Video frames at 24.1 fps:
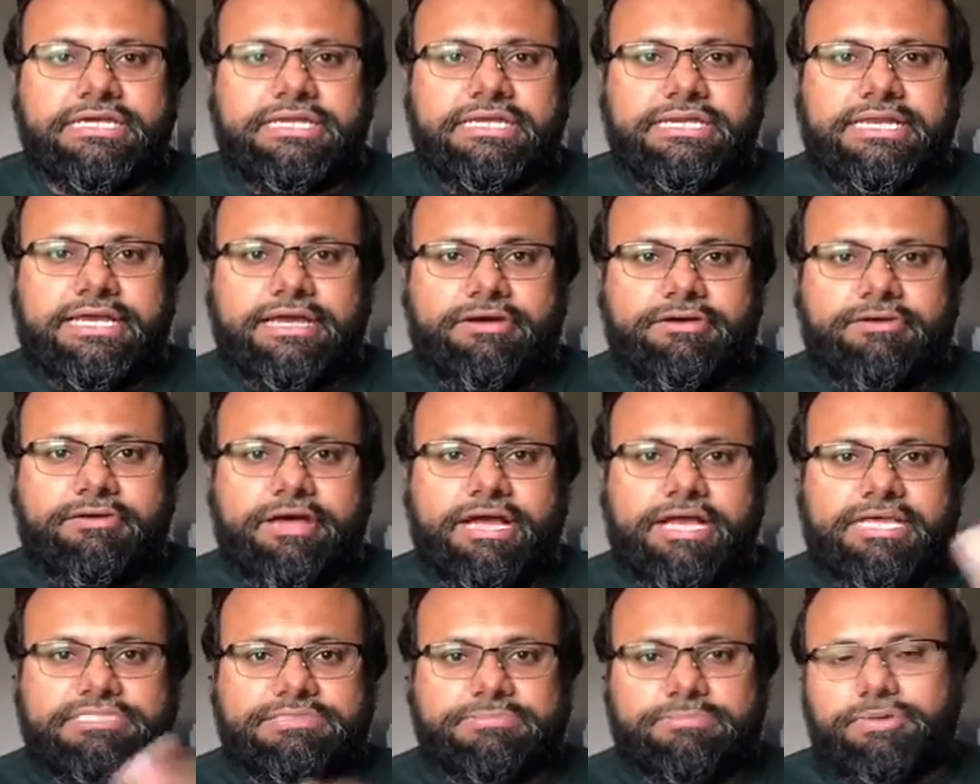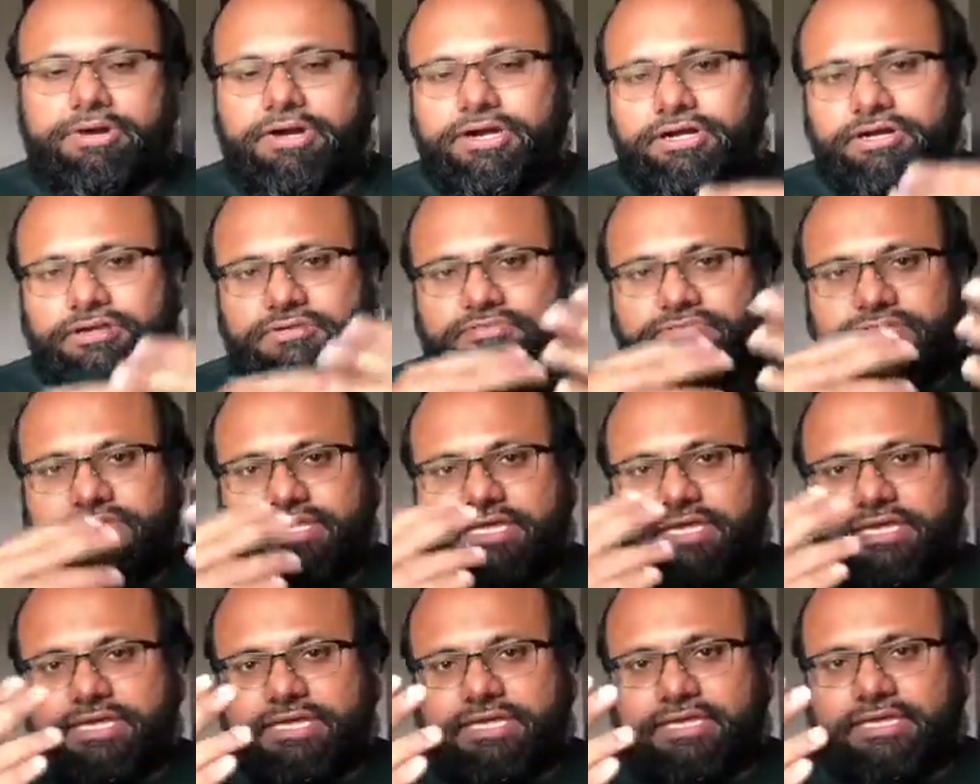Now, as a part of
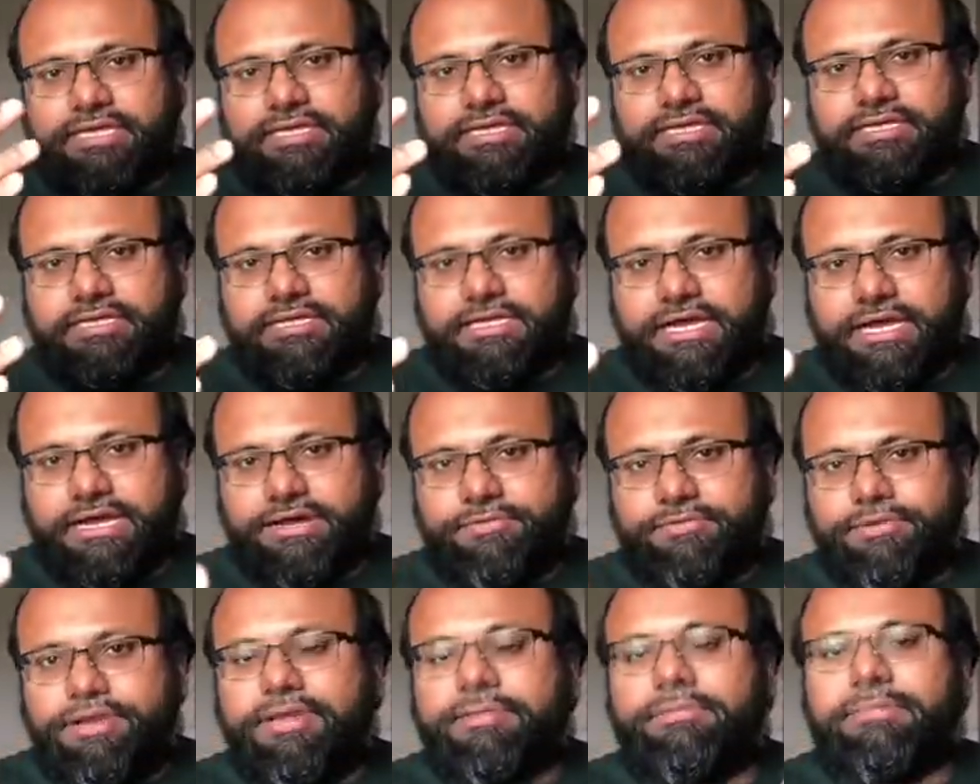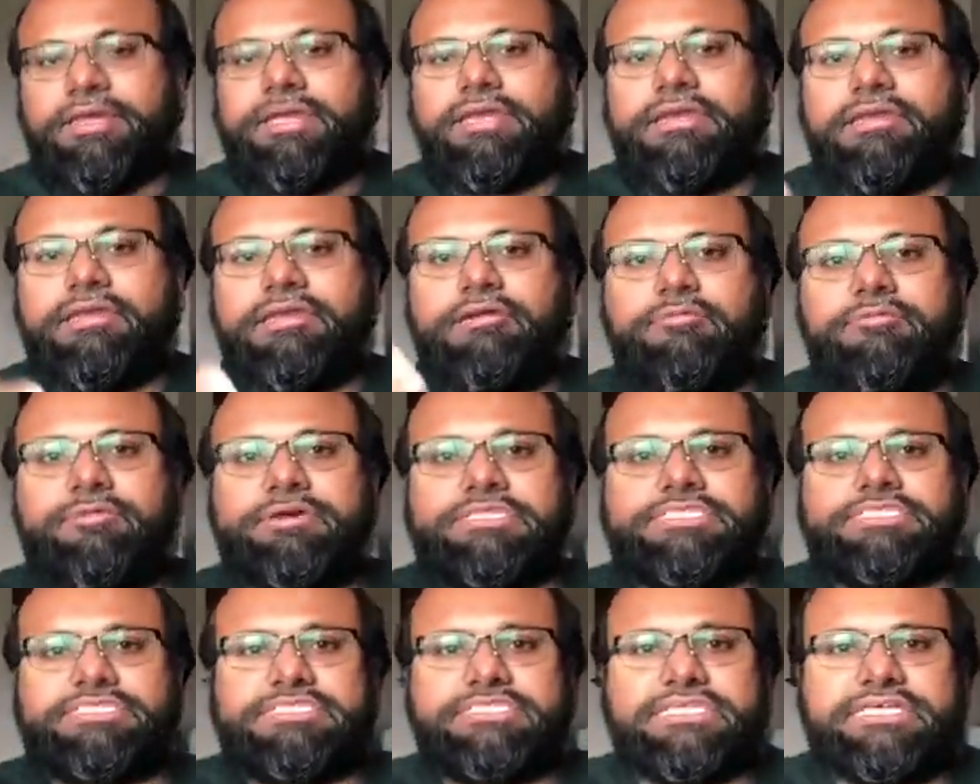the agreement
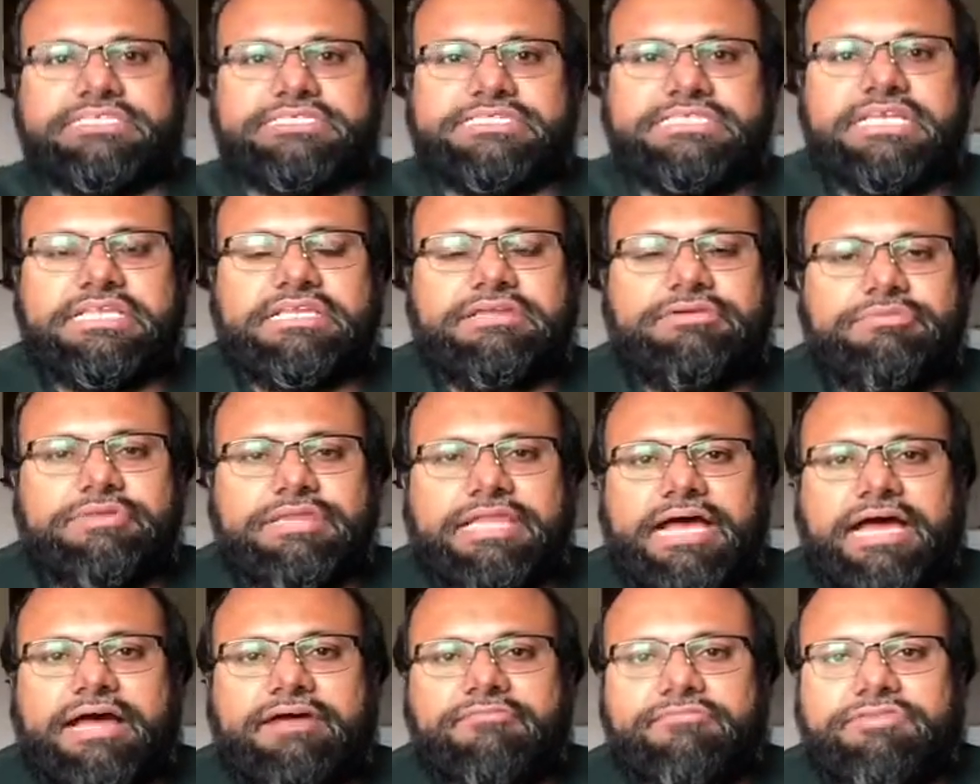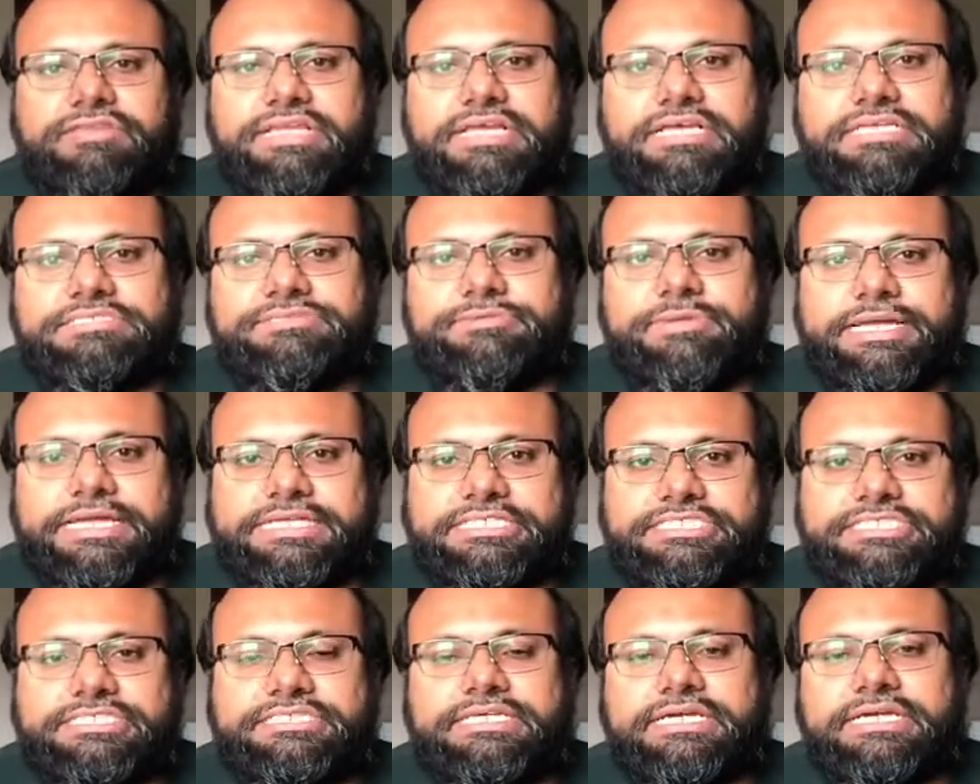which the seller will have with his
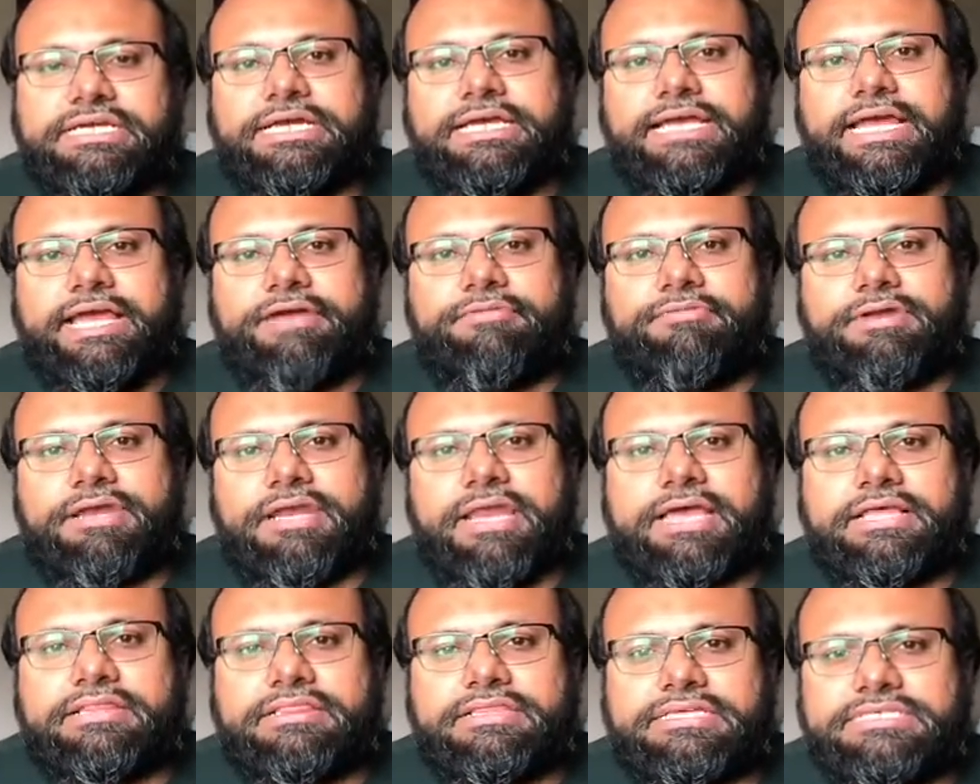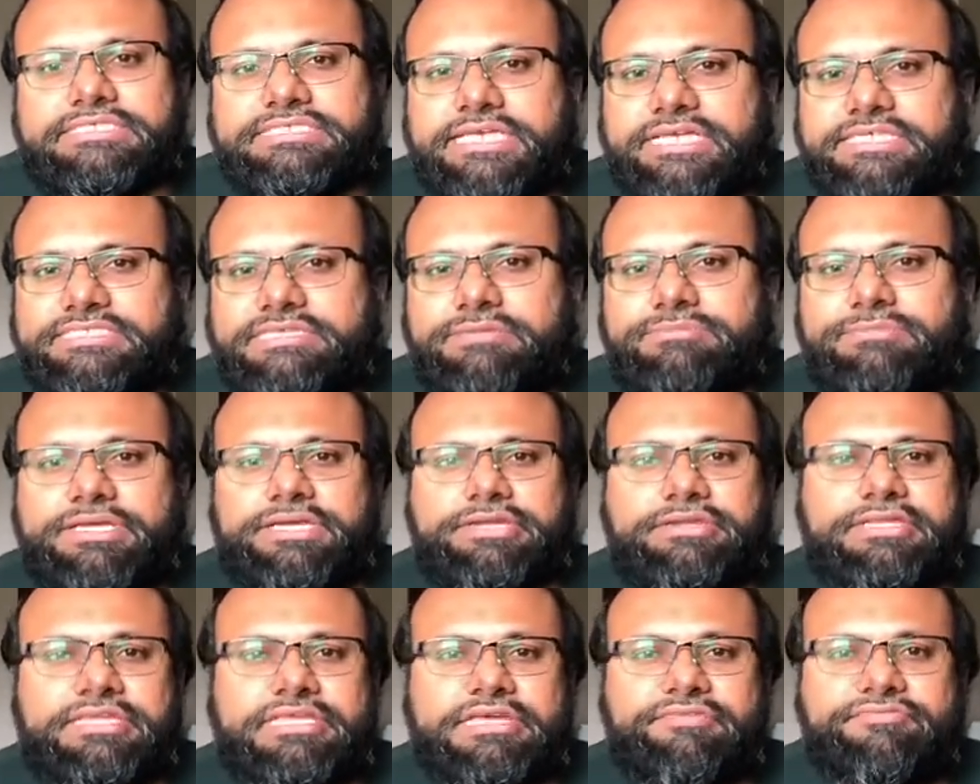agent, it would likely say something
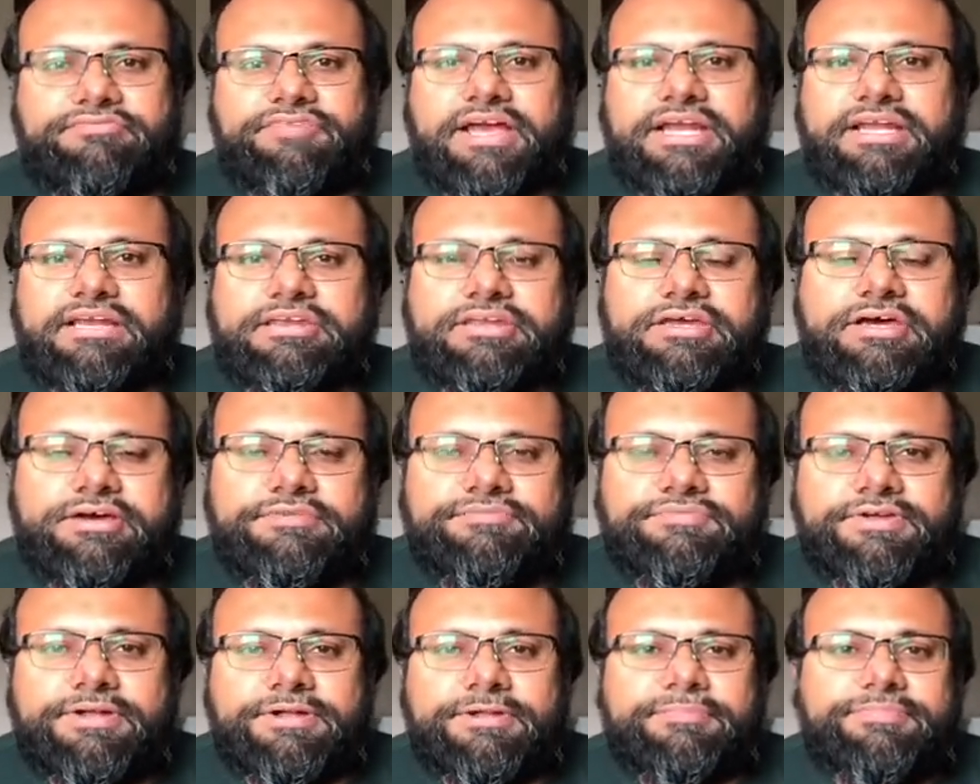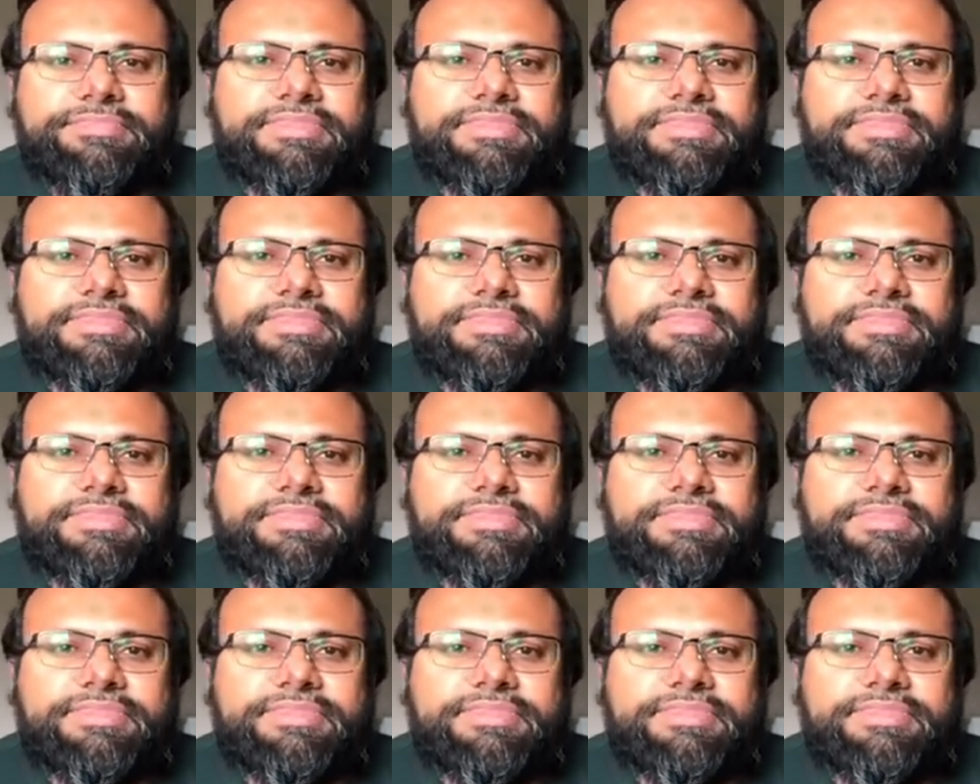to the effect of,